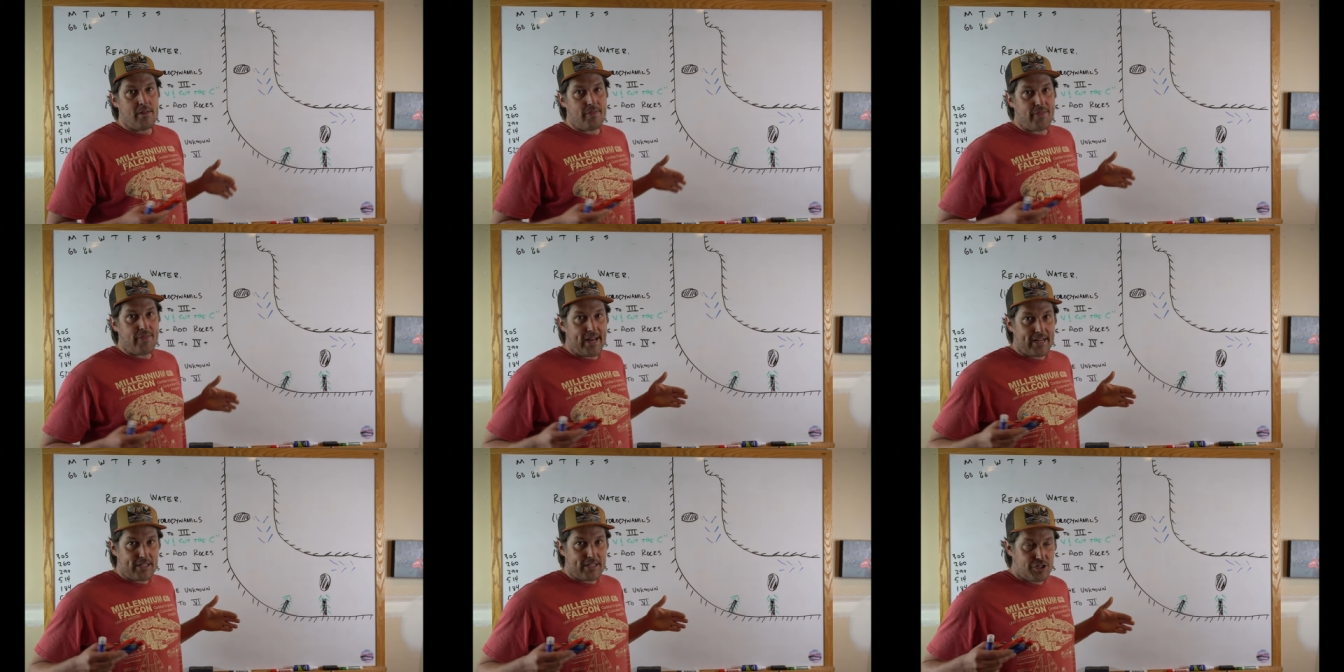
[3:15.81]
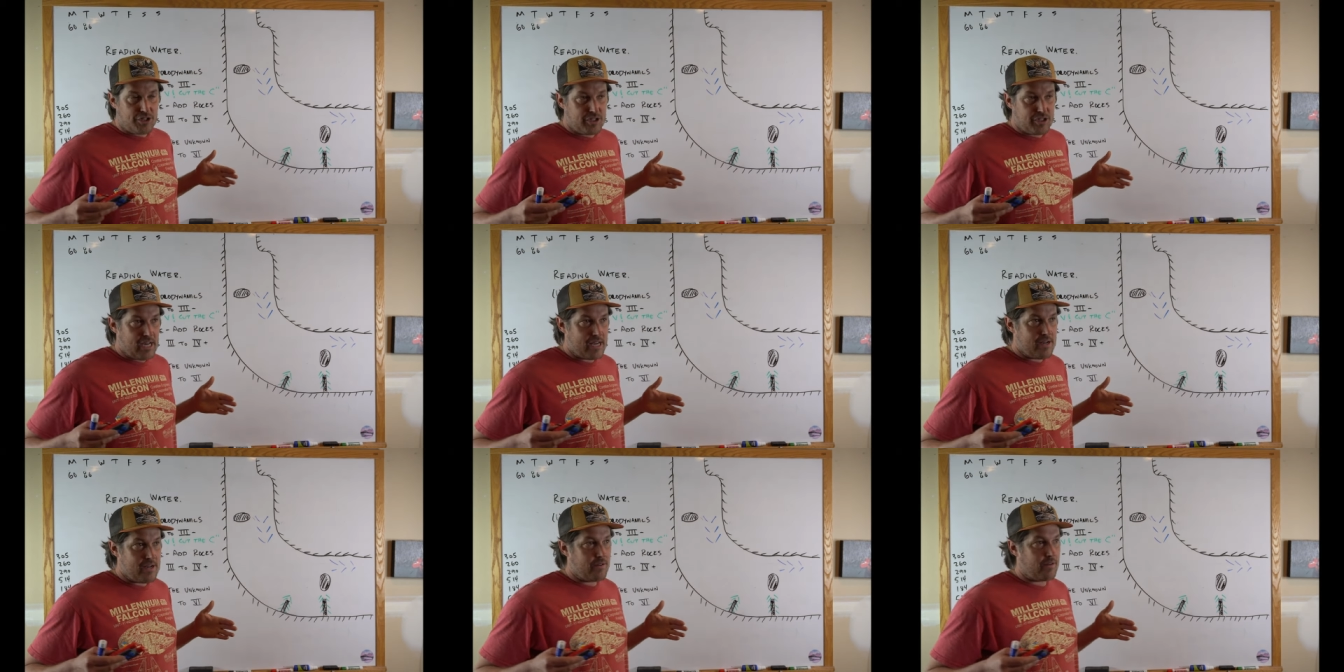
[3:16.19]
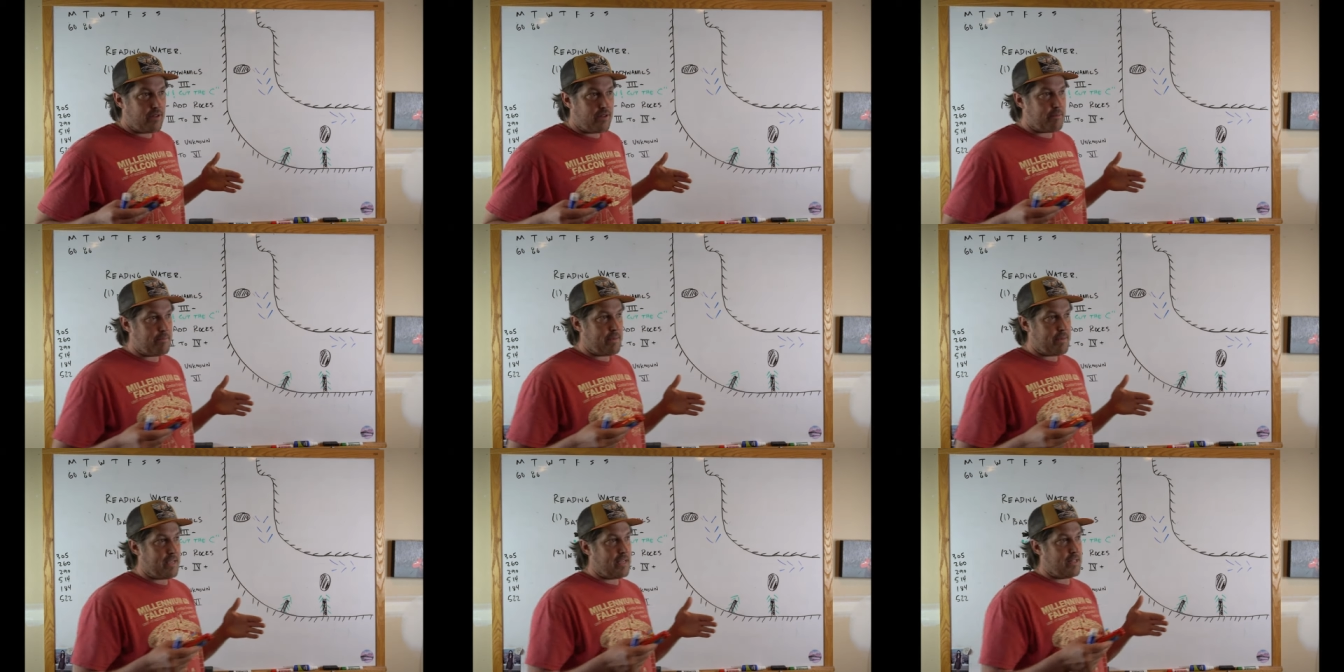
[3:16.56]
that
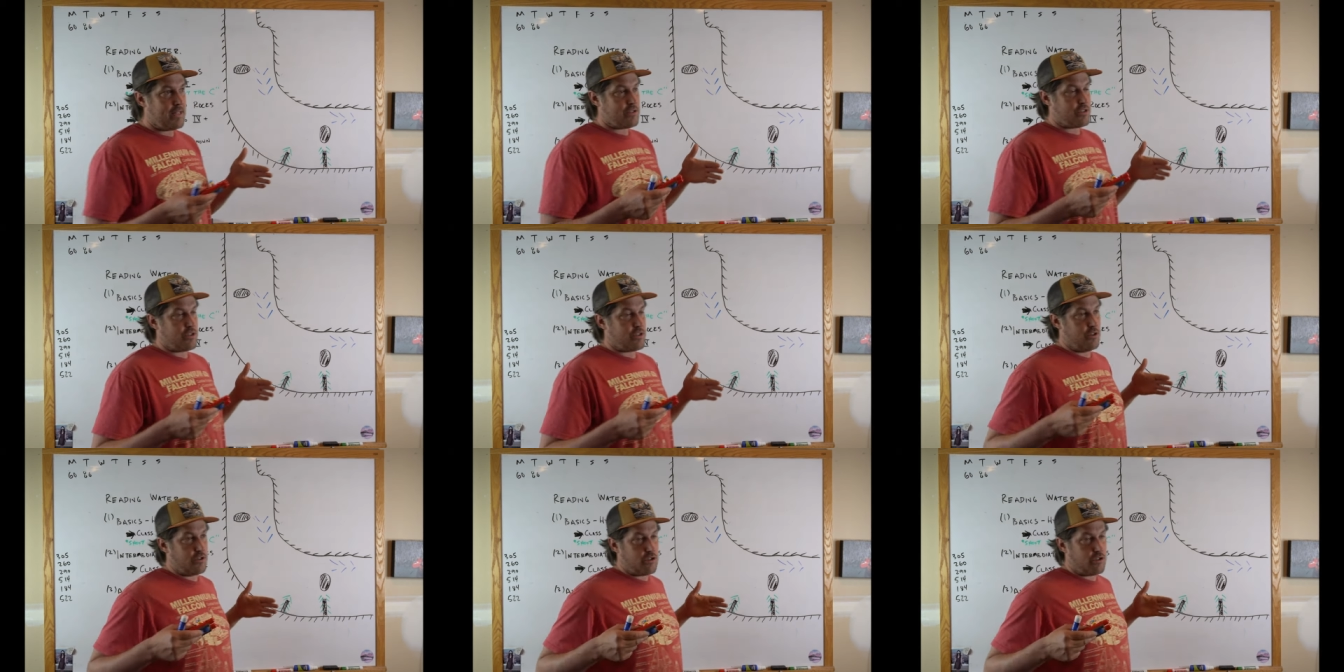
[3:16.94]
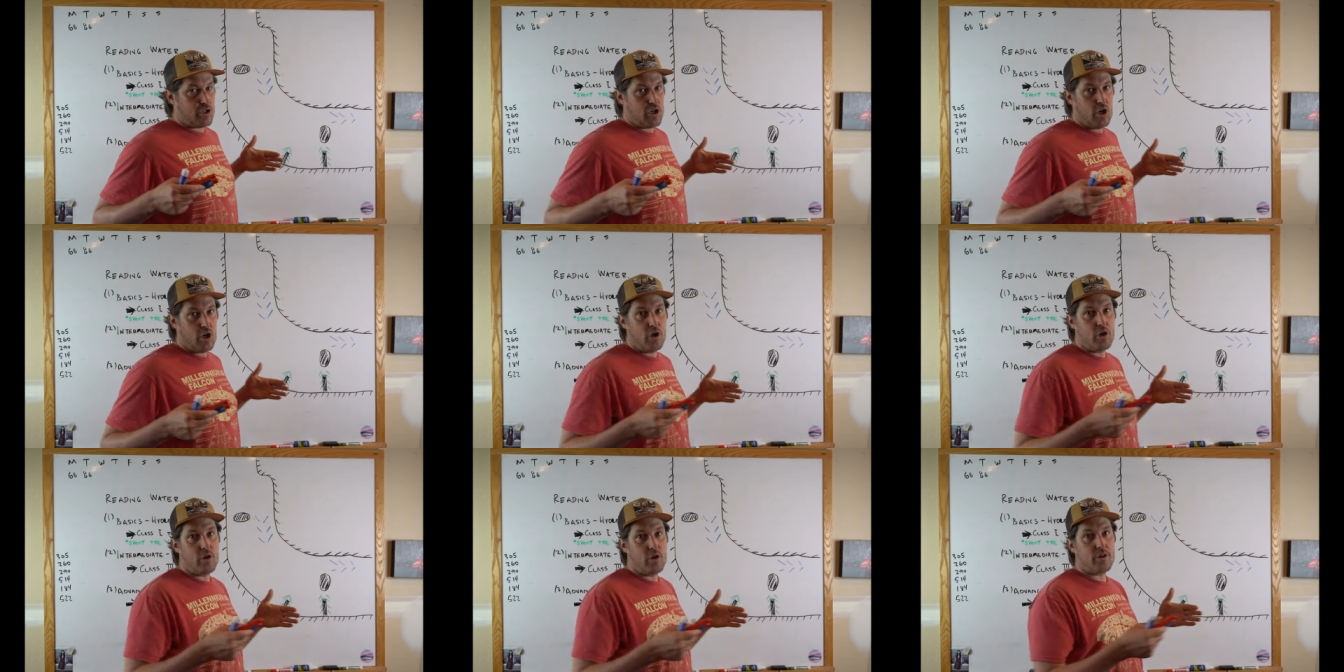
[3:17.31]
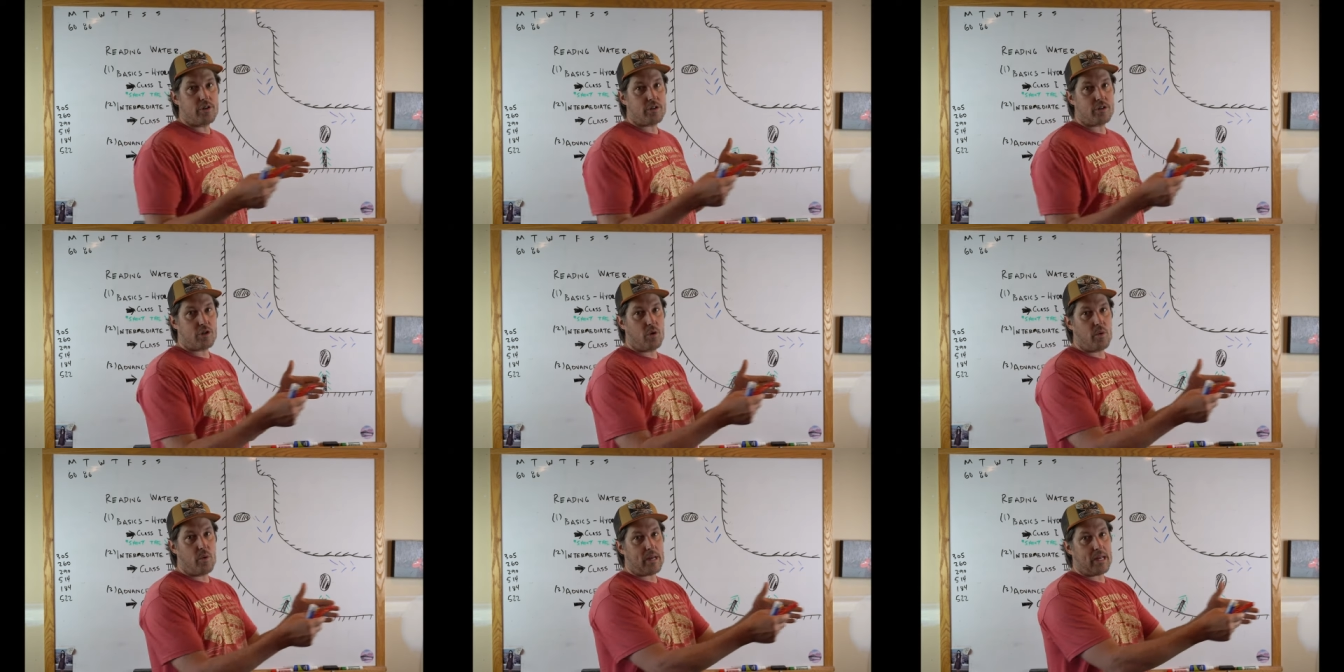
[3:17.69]
generally means there's
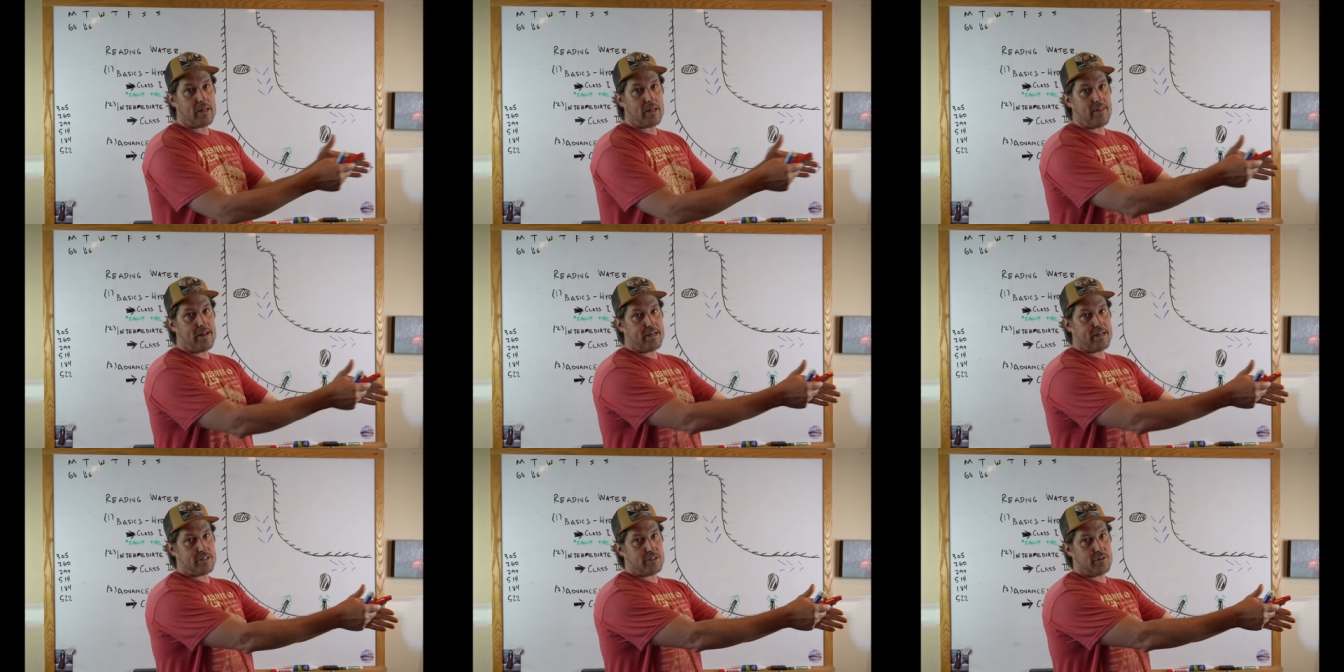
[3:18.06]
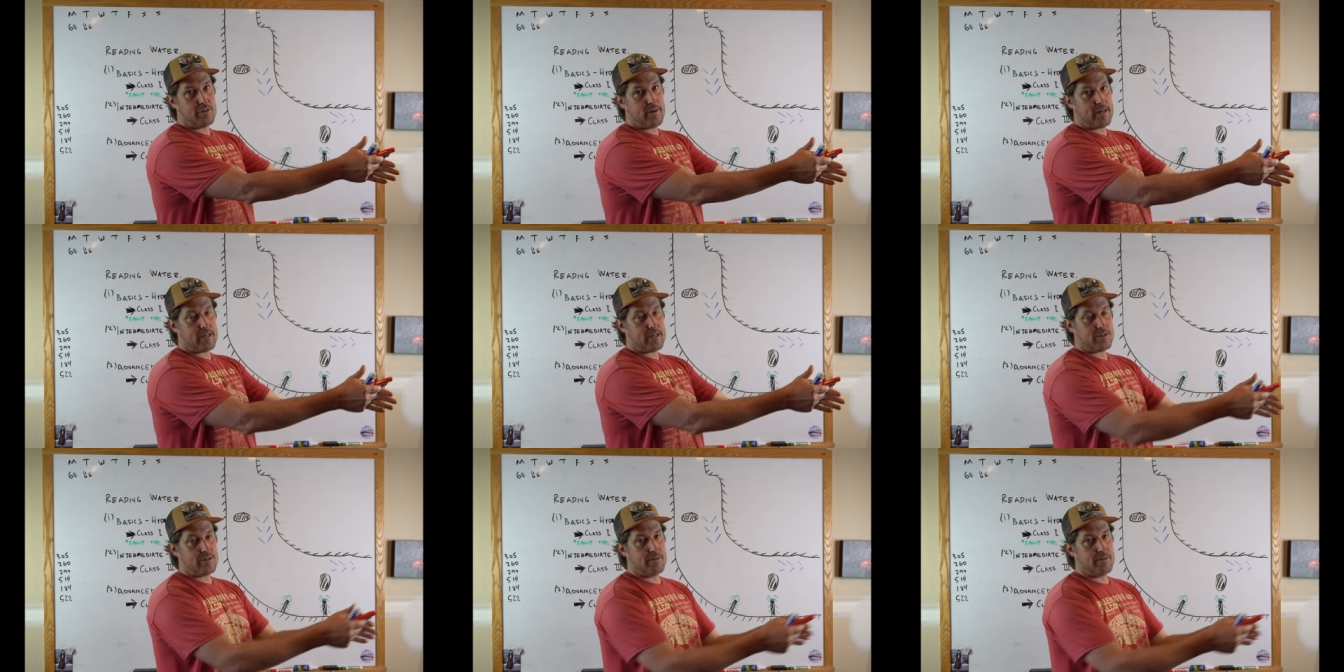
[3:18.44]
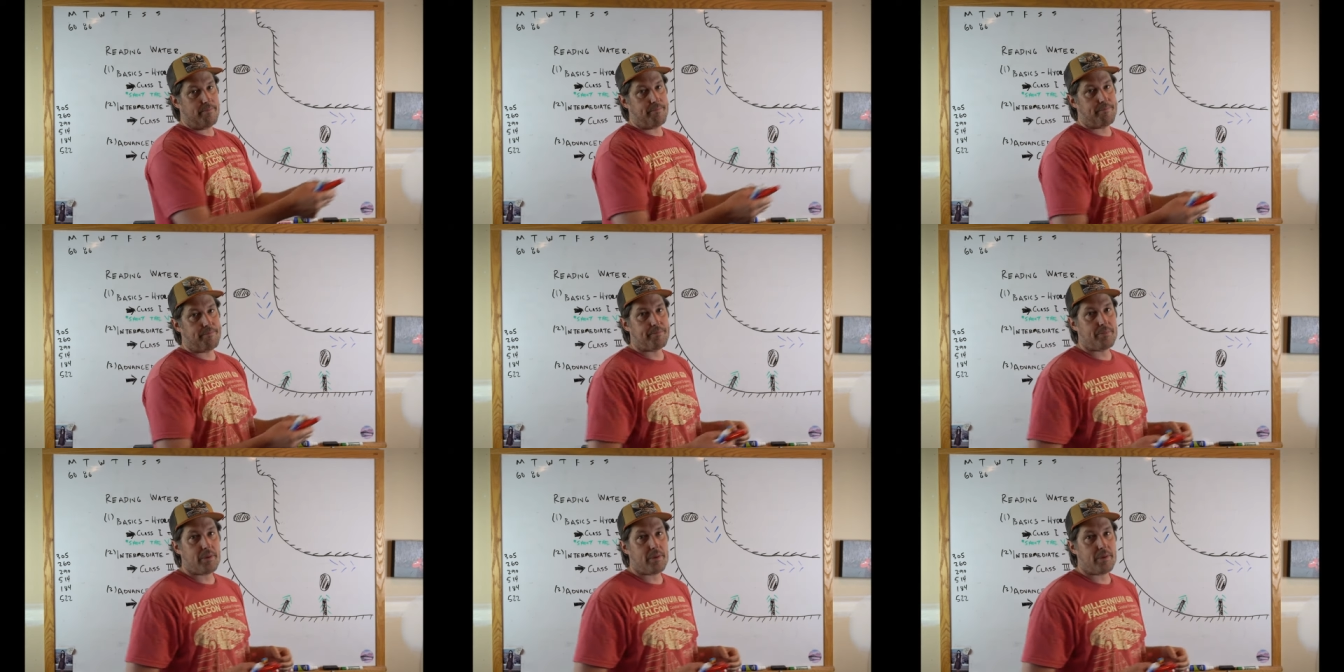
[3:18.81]
current going in that direction.